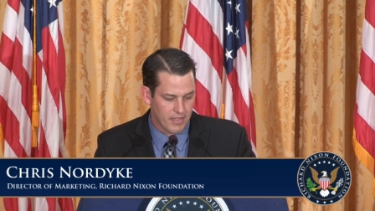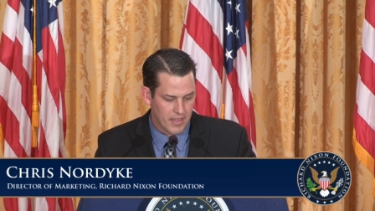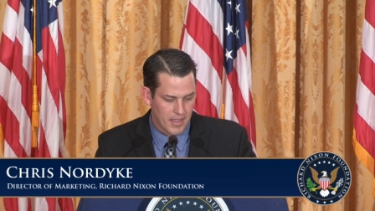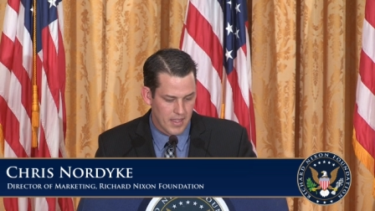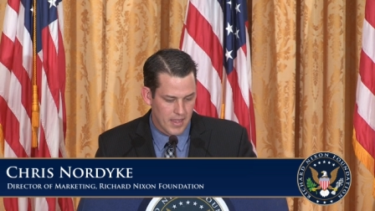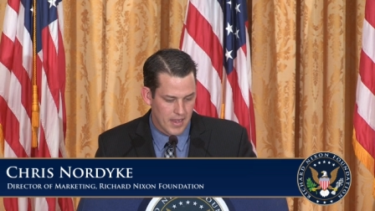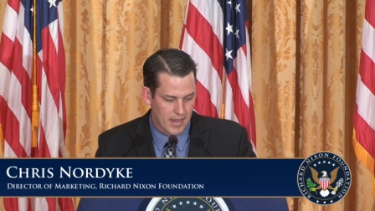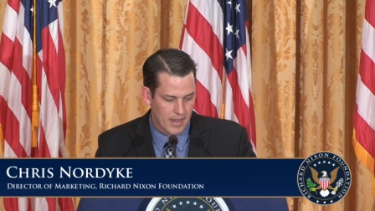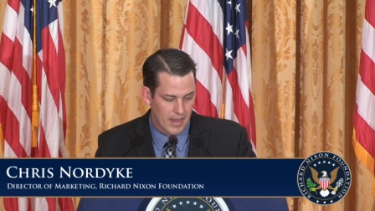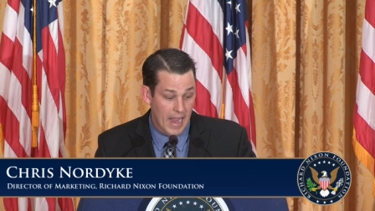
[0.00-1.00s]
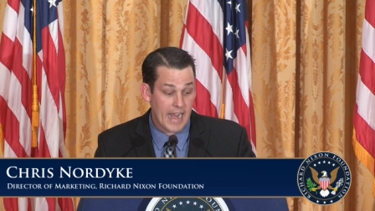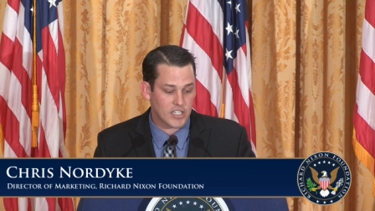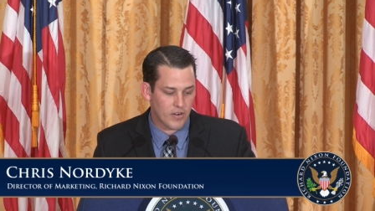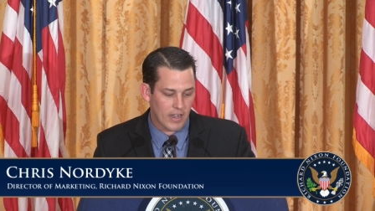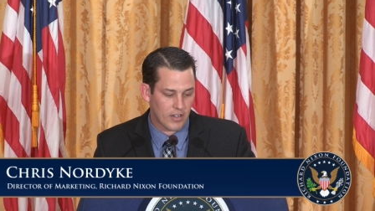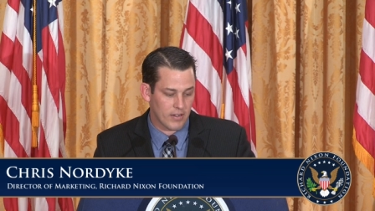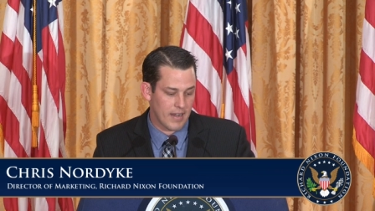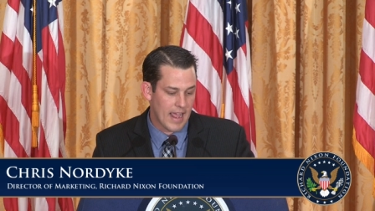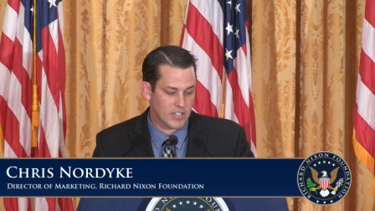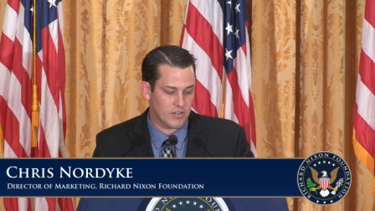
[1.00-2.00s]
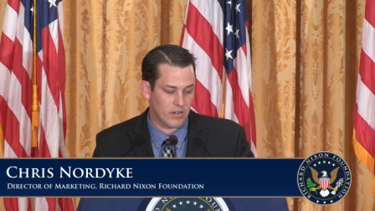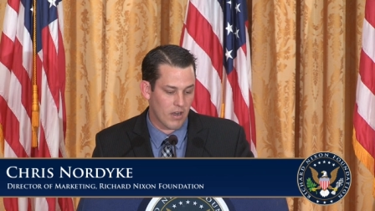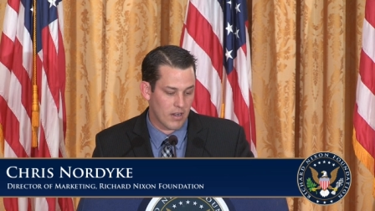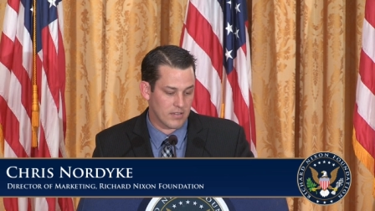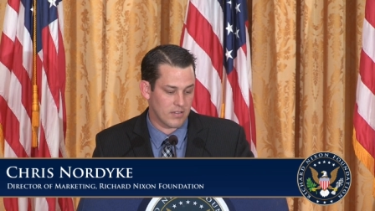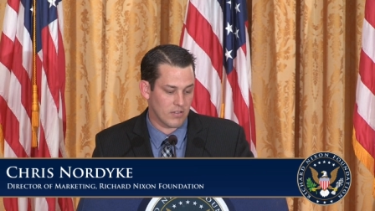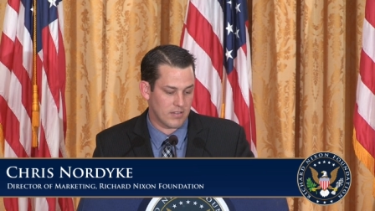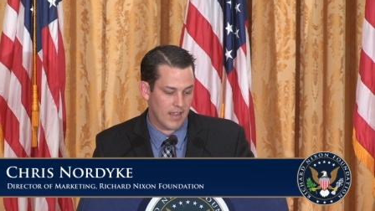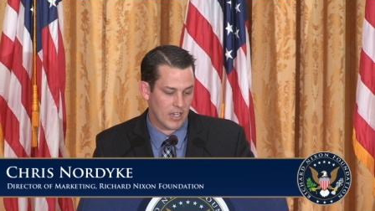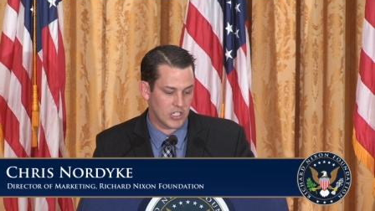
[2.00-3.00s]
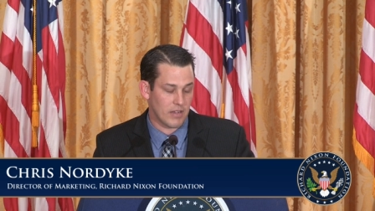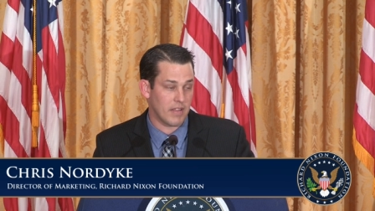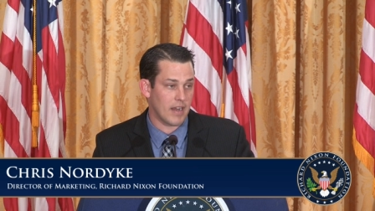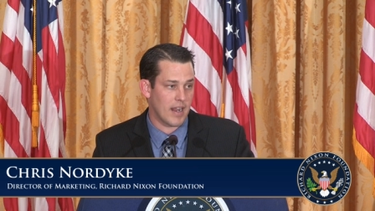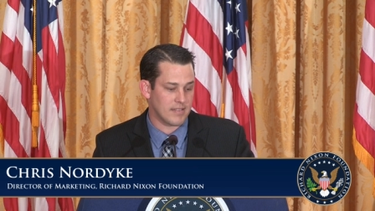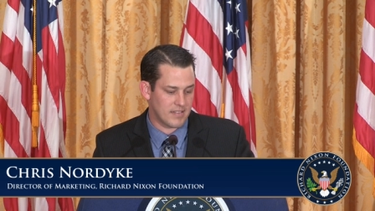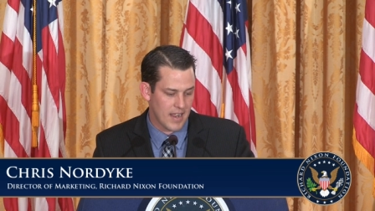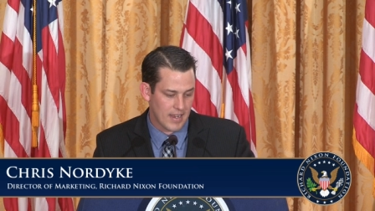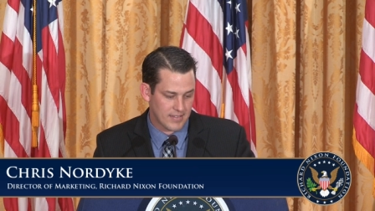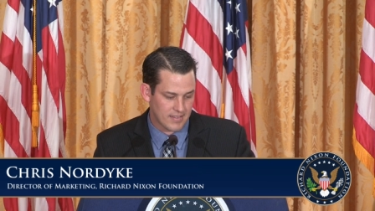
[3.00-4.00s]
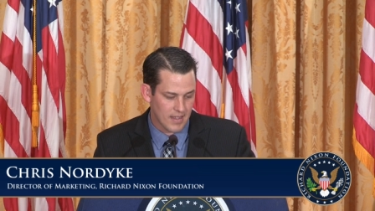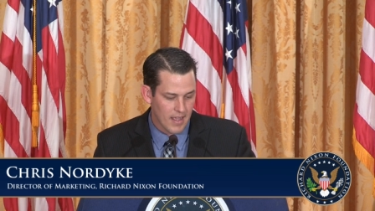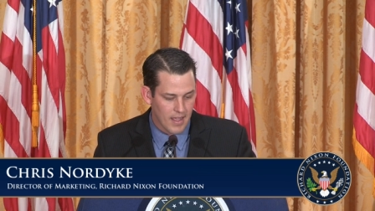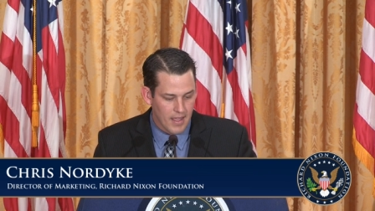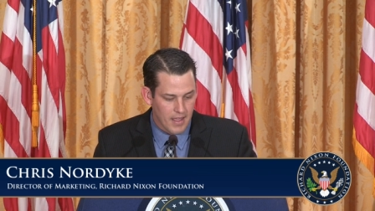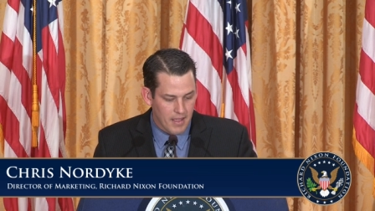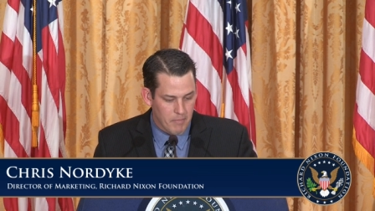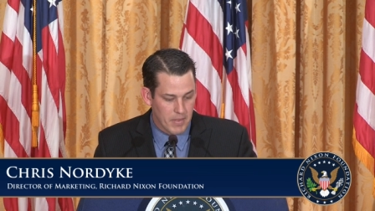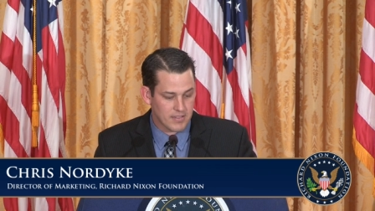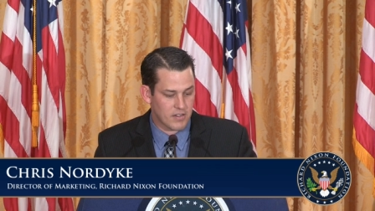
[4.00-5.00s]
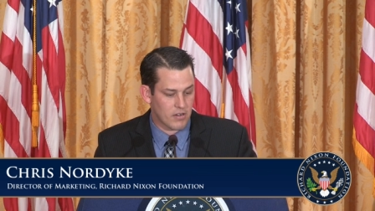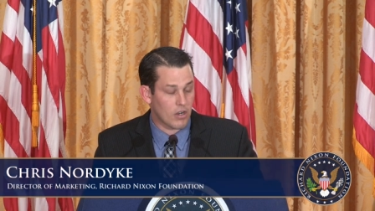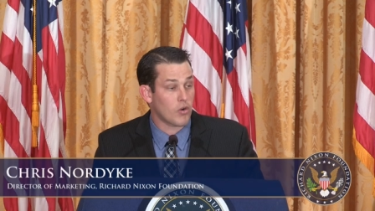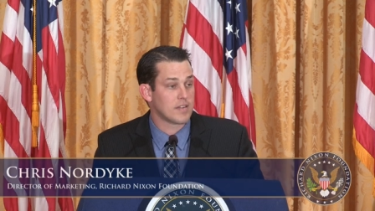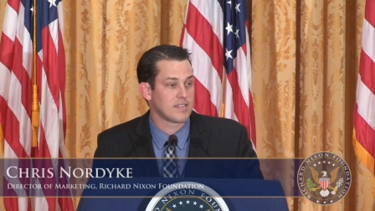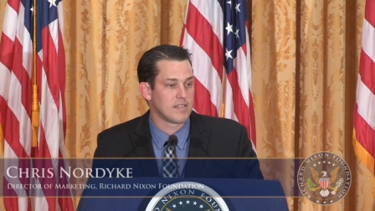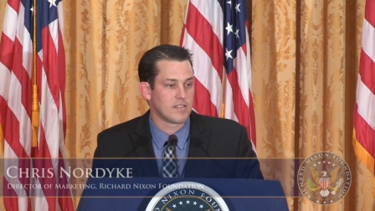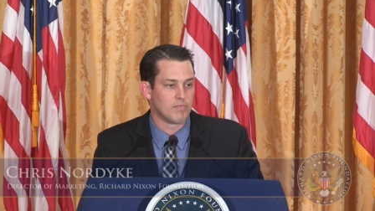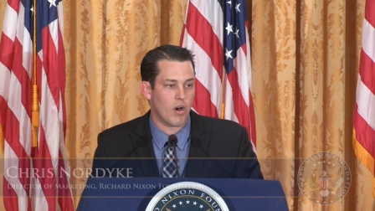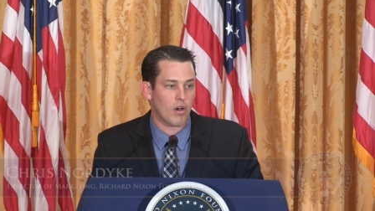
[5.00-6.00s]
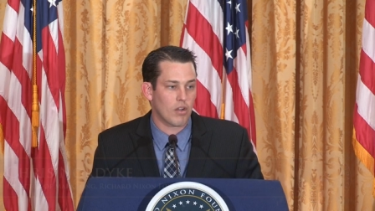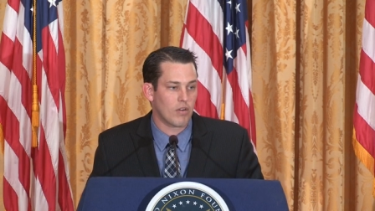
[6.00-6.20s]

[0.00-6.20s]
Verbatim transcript: the A director at the National Guard Association of the United States, Mr. Chris Small.